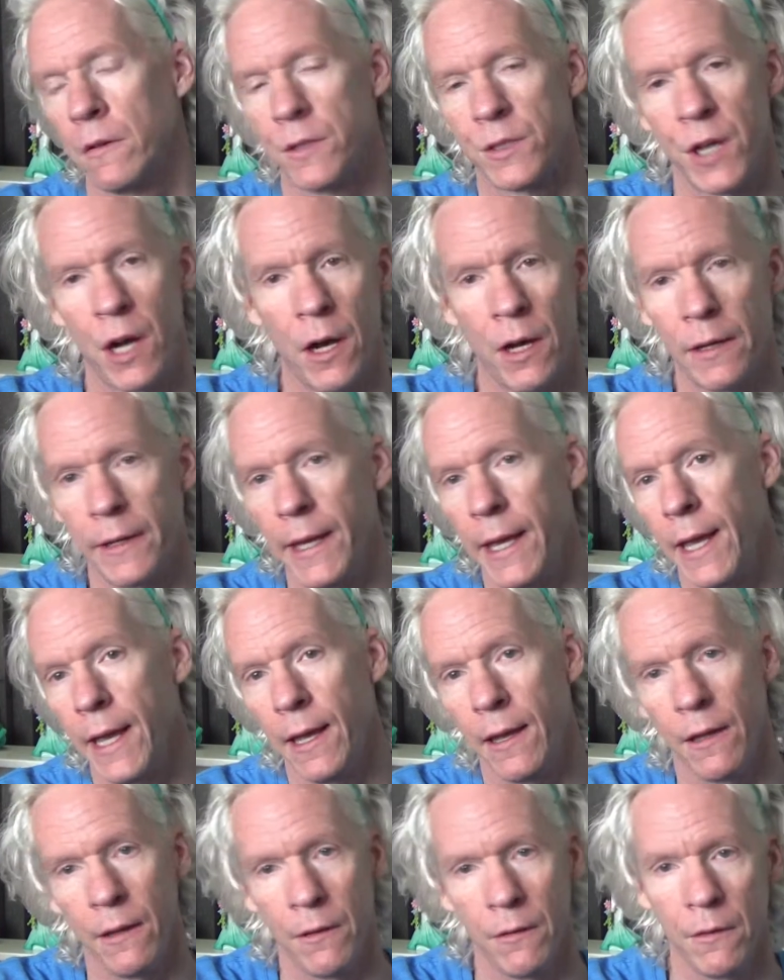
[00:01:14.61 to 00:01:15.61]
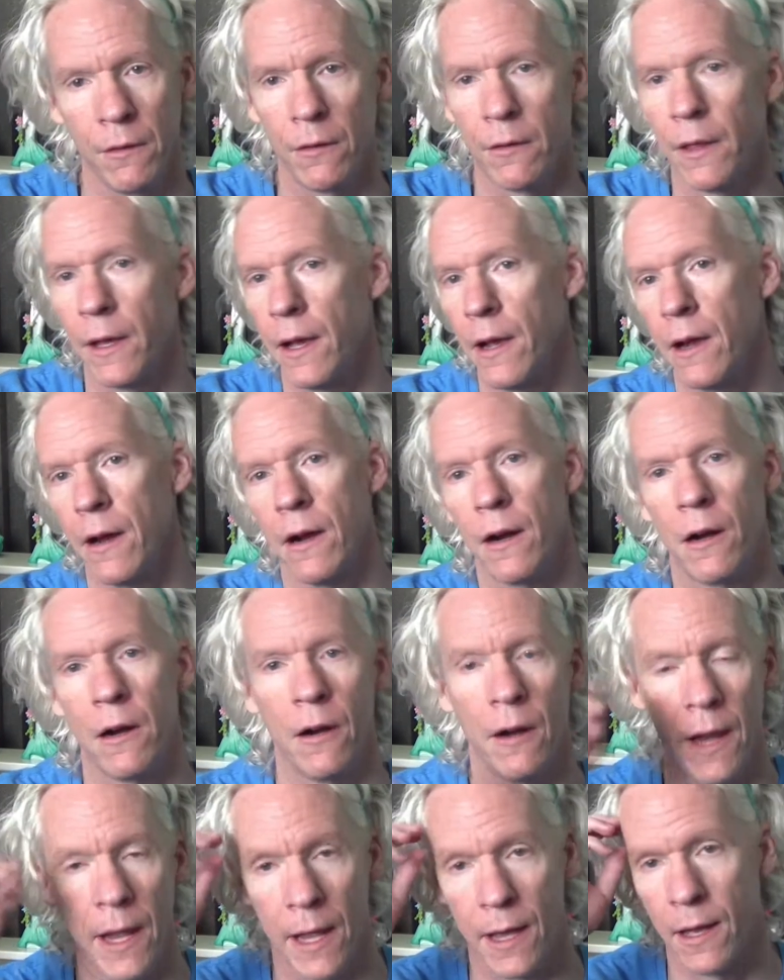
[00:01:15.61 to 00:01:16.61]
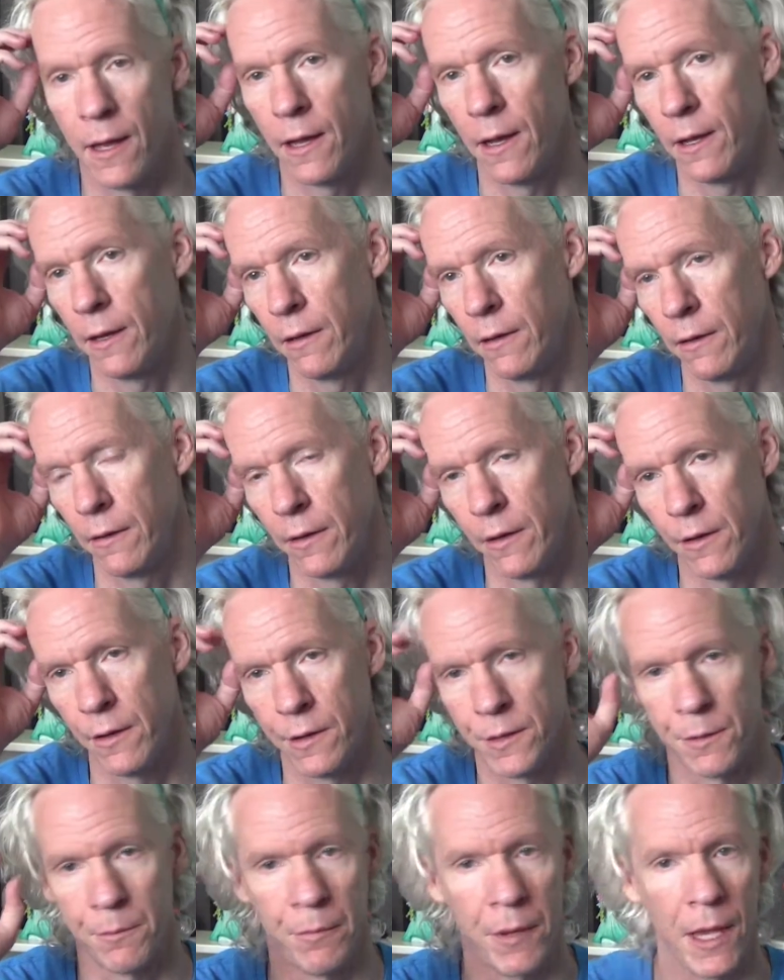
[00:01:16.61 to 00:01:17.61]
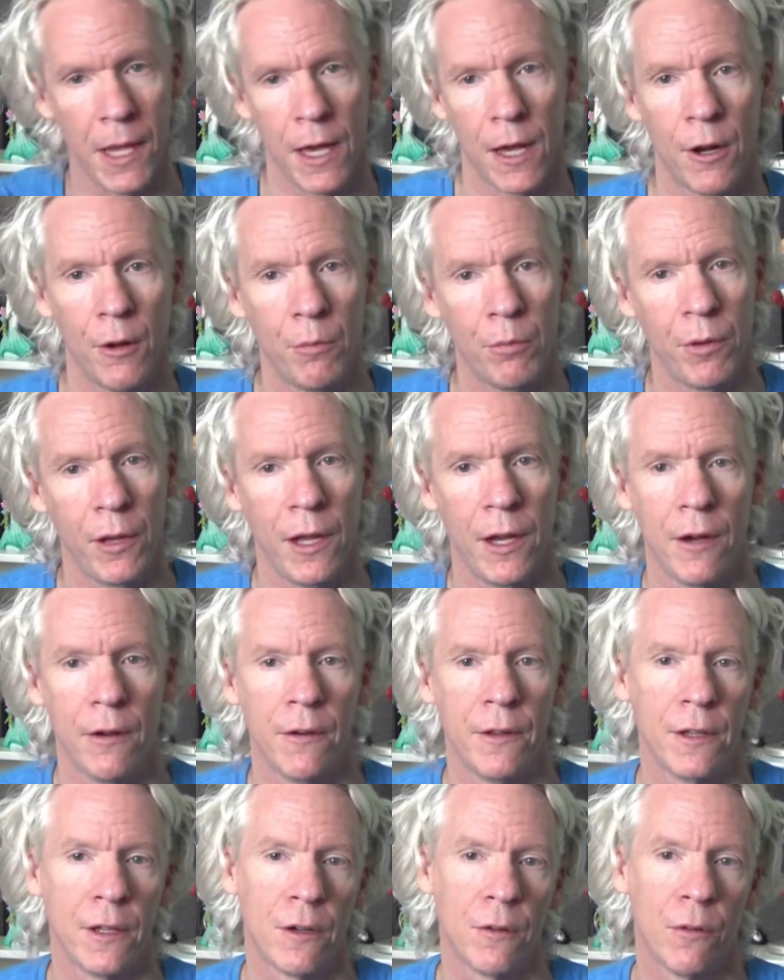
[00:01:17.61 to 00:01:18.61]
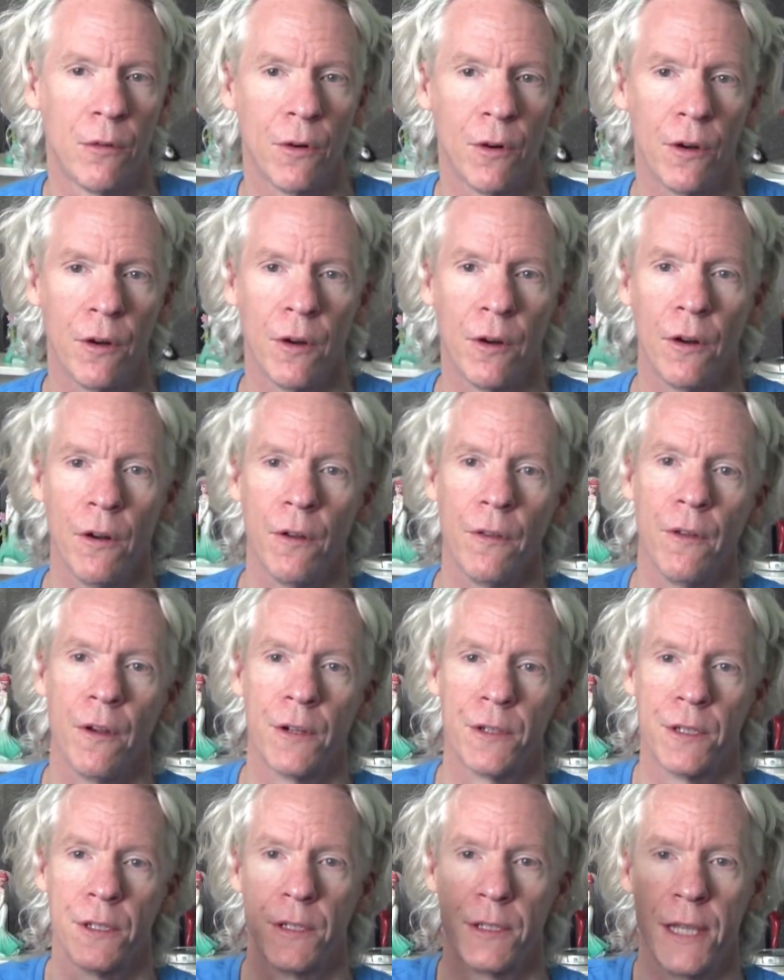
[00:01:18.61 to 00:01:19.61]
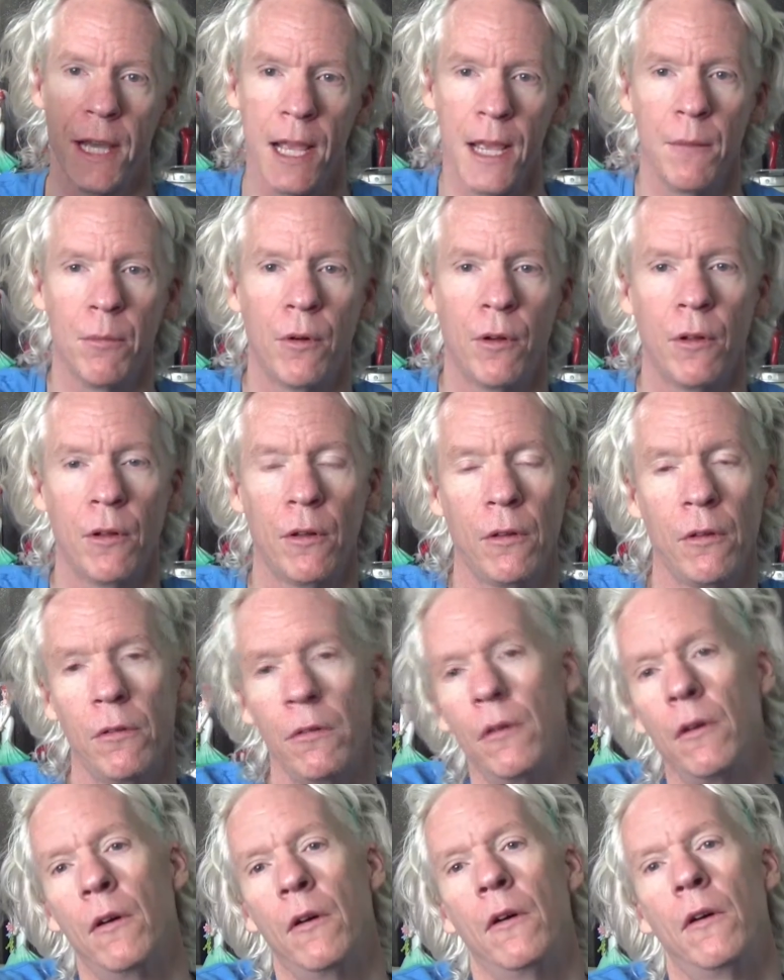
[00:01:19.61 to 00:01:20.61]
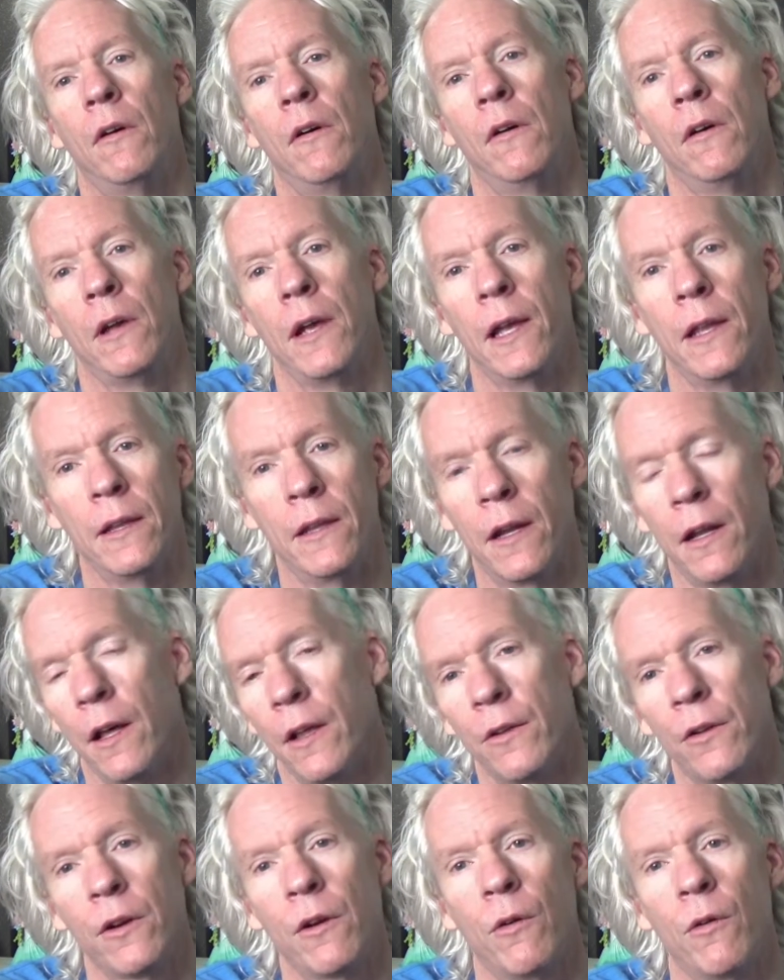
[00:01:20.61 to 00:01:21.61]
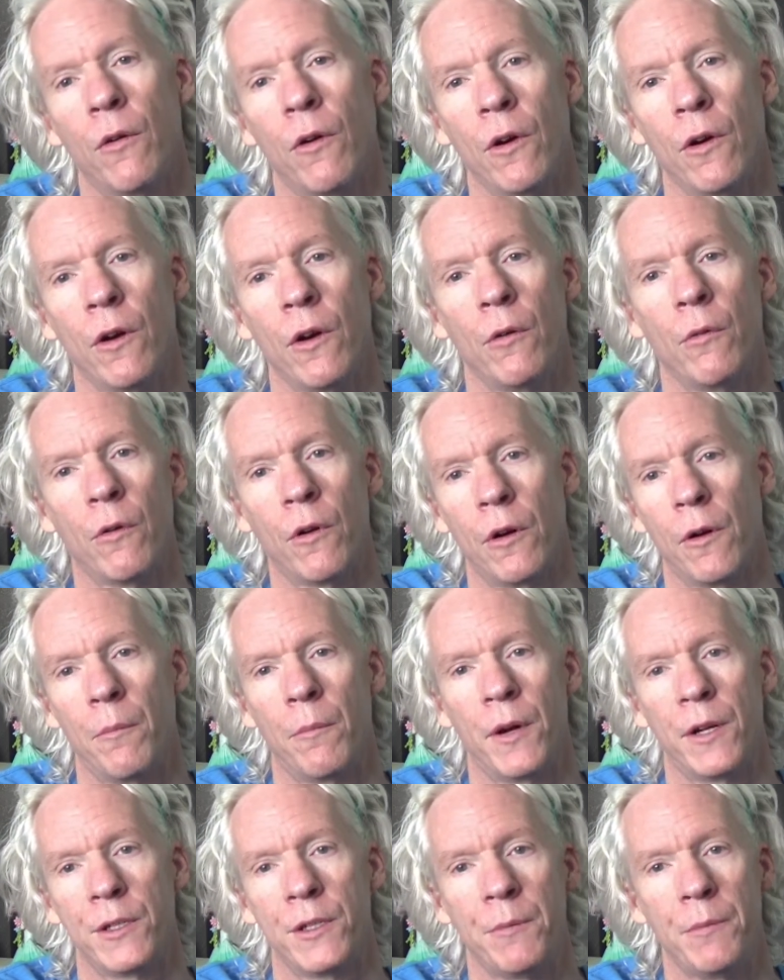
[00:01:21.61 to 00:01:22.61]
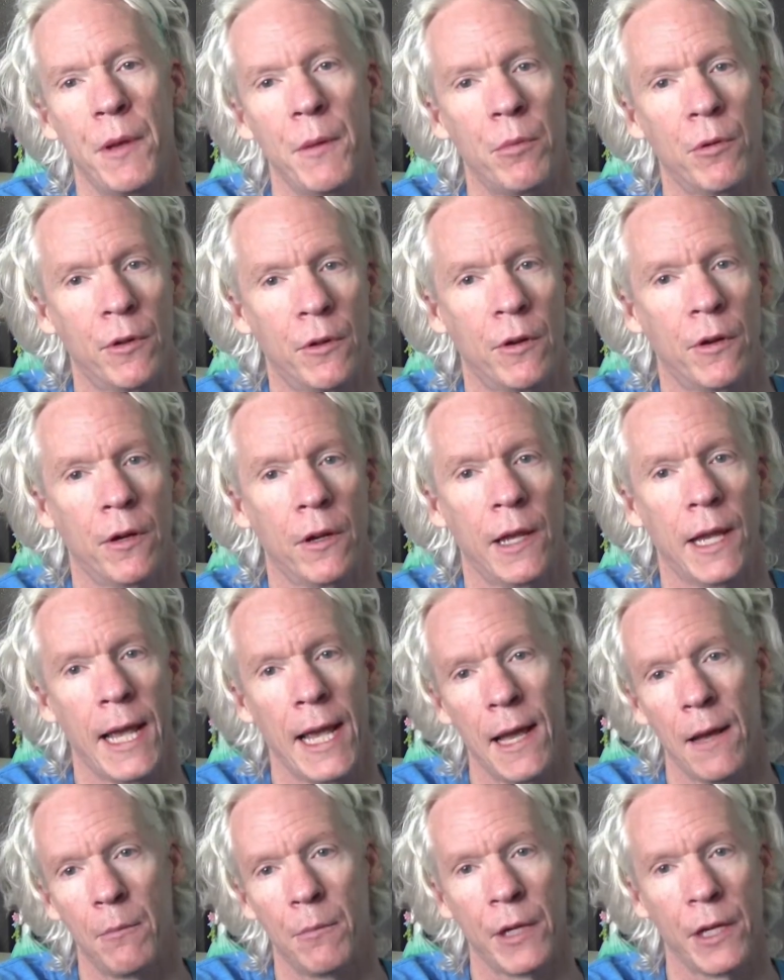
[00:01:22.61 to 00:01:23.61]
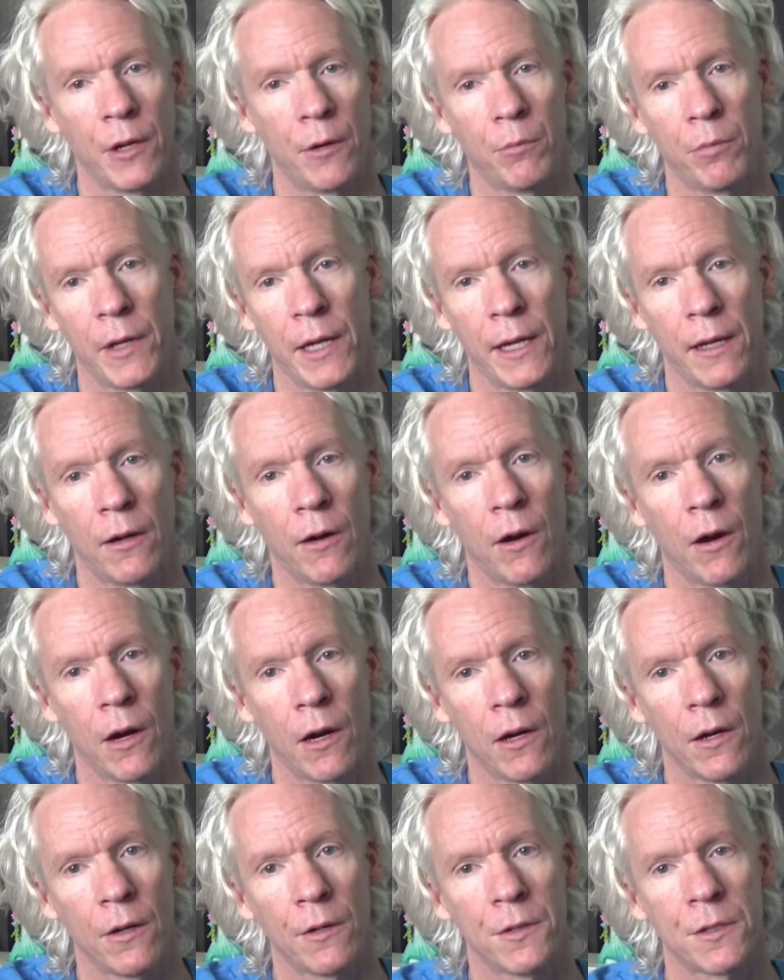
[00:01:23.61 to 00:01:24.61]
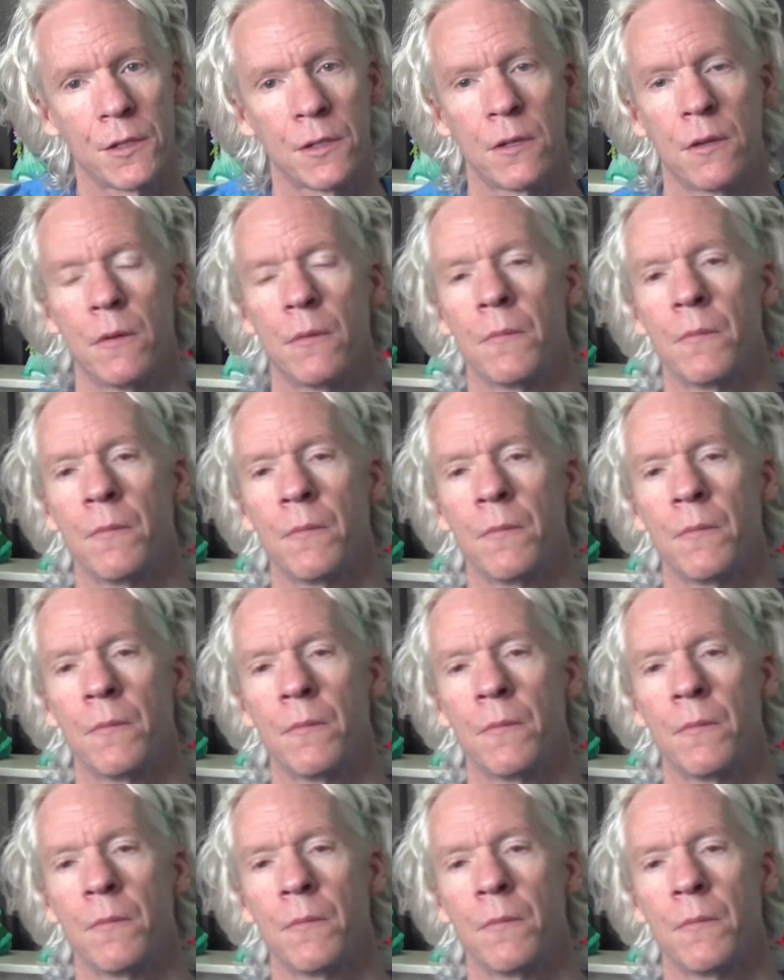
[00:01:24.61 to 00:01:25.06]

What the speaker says: talking there, and there's a piano player in the corner, there's a table in another corner where a bunch of people are gambling or playing cards.